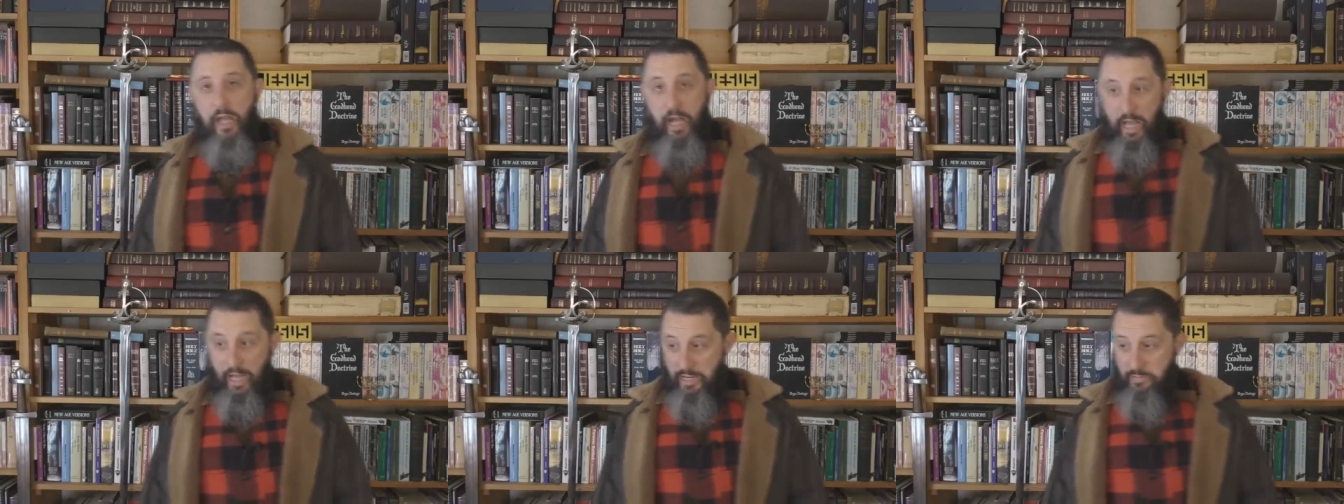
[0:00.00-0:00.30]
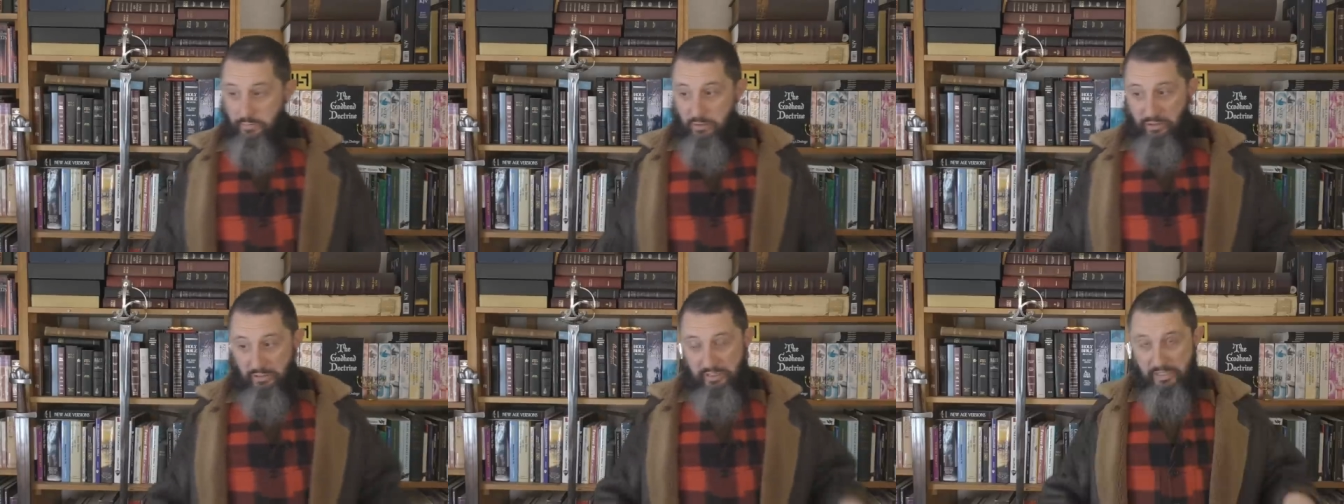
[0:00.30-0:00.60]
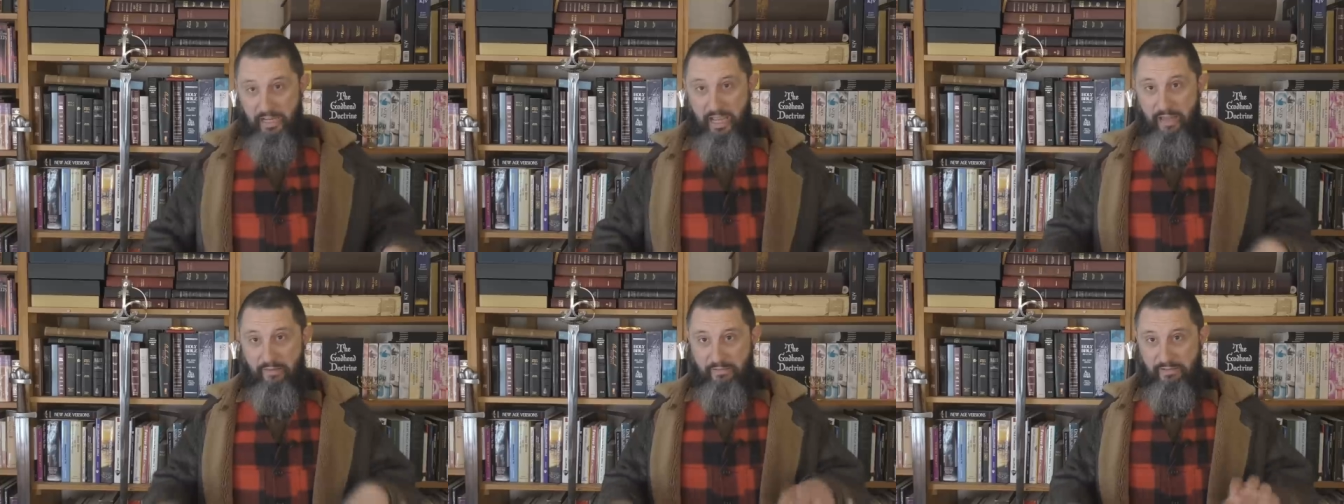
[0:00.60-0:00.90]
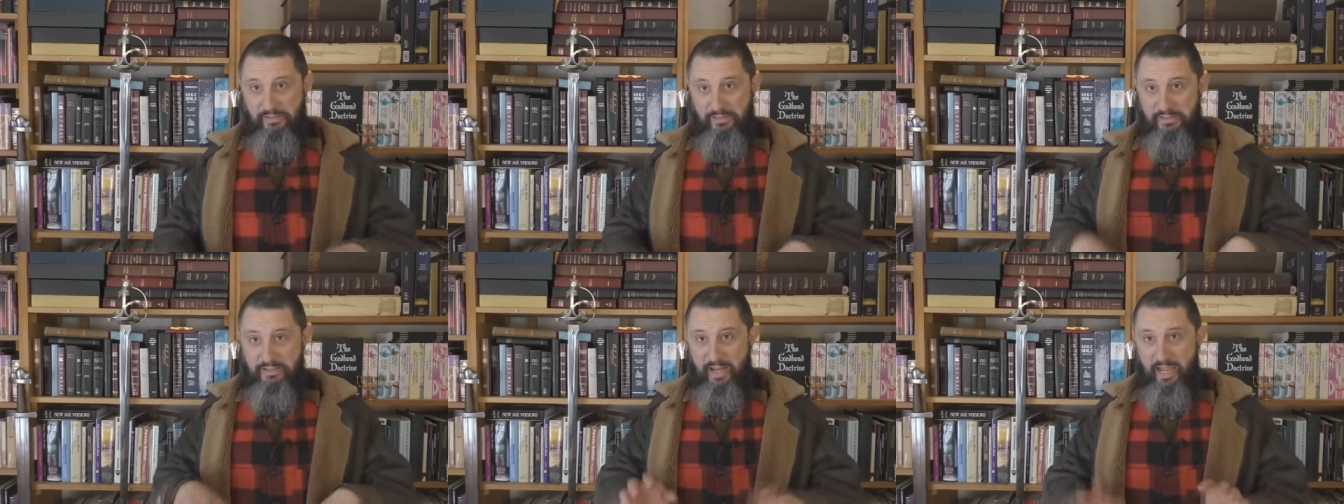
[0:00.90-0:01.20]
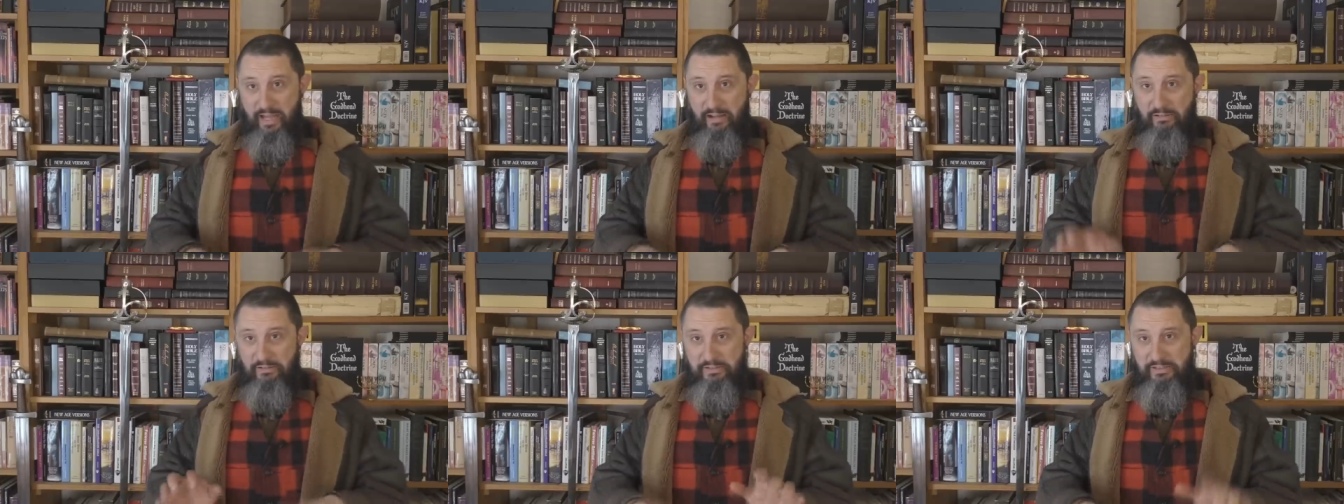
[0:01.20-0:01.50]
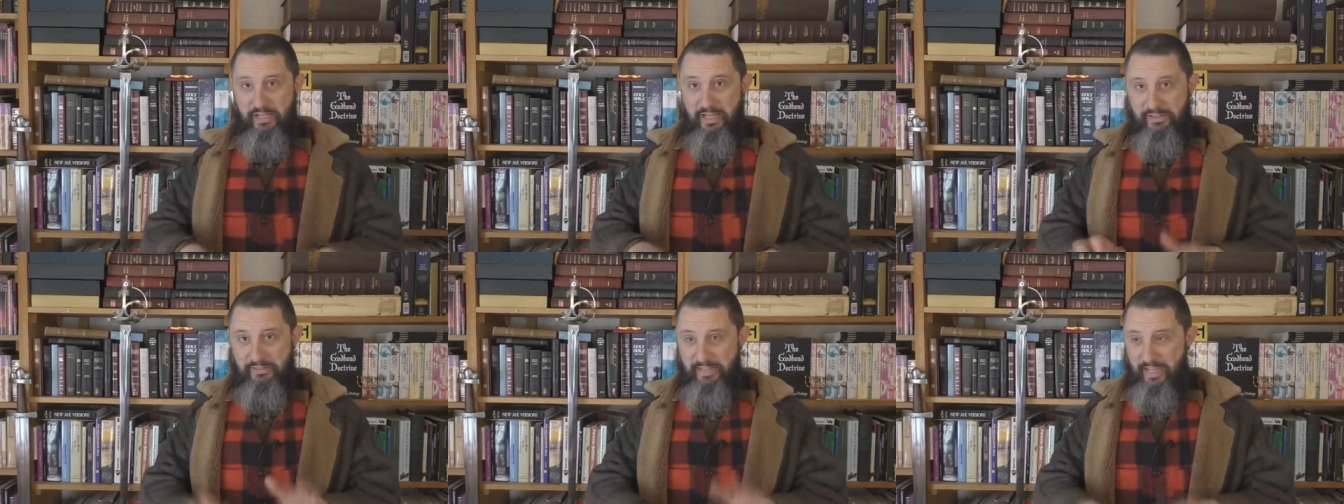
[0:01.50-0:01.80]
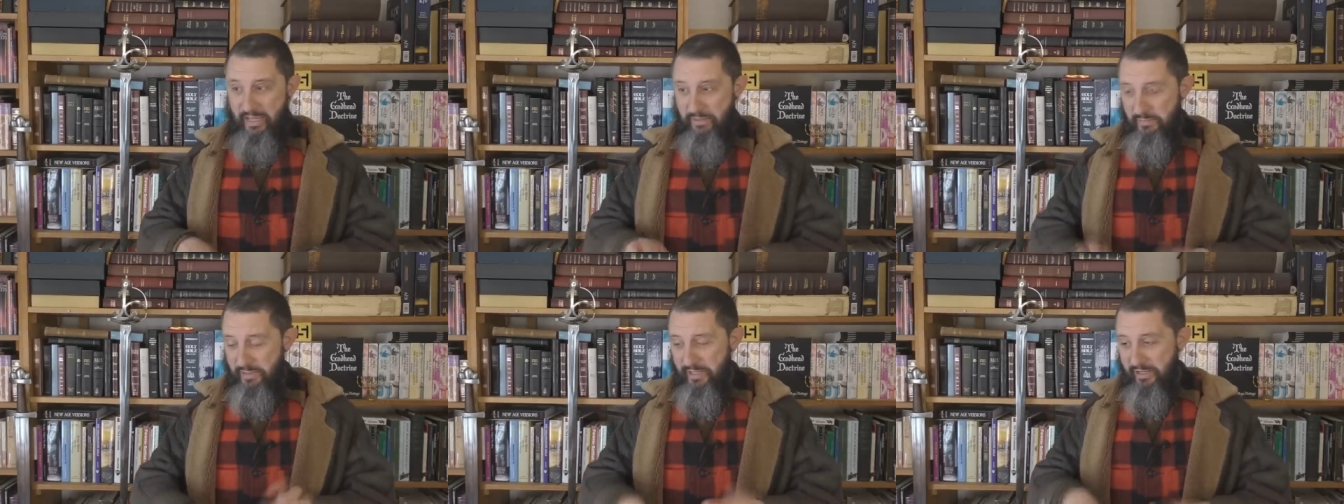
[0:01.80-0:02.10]
I'm going to have his channel shut
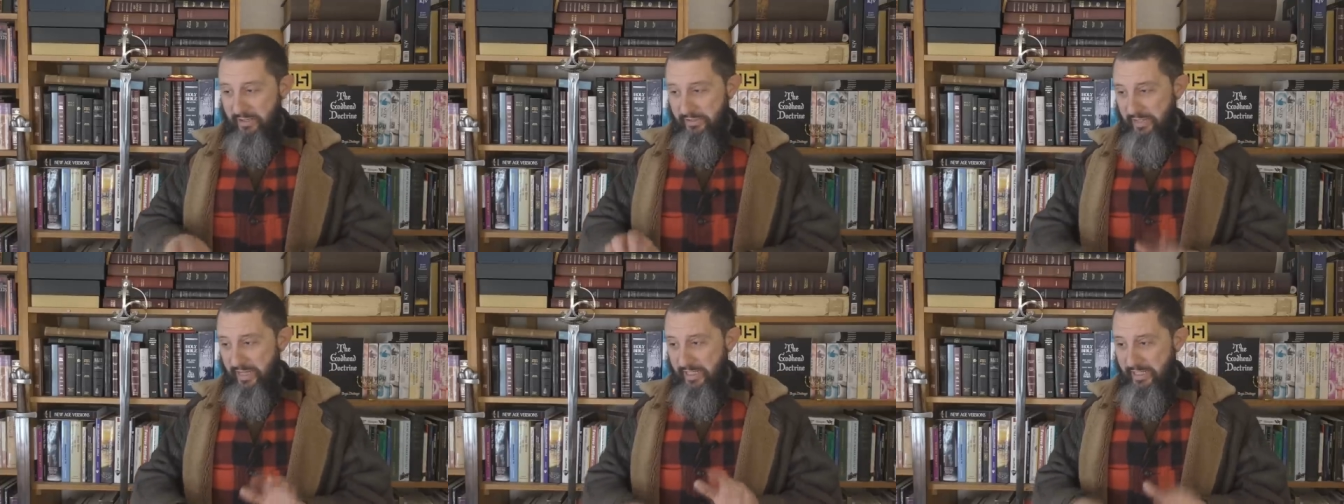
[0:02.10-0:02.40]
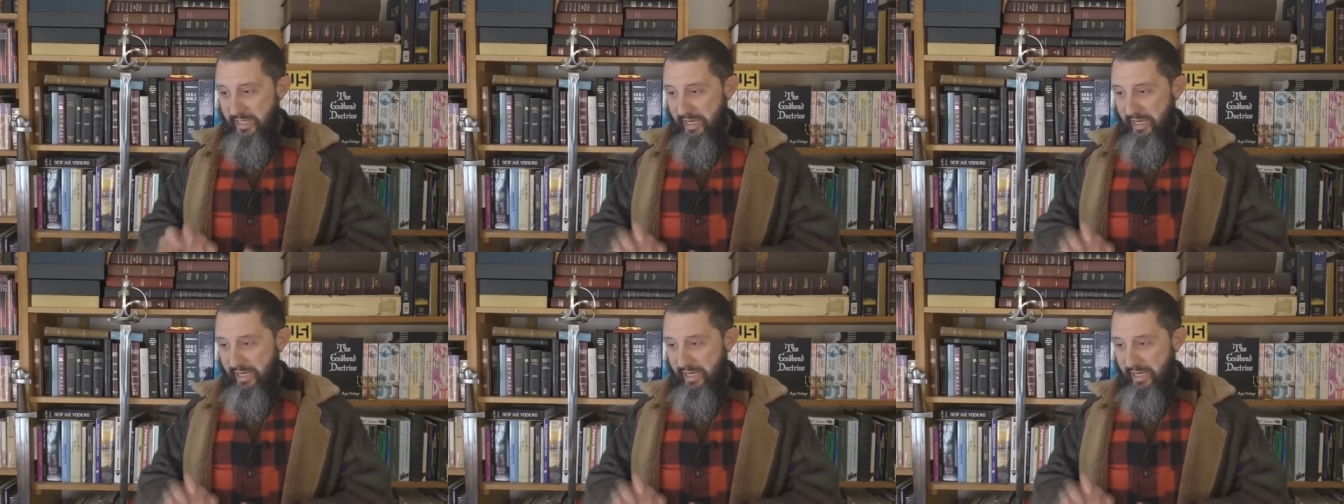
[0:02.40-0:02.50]
down because I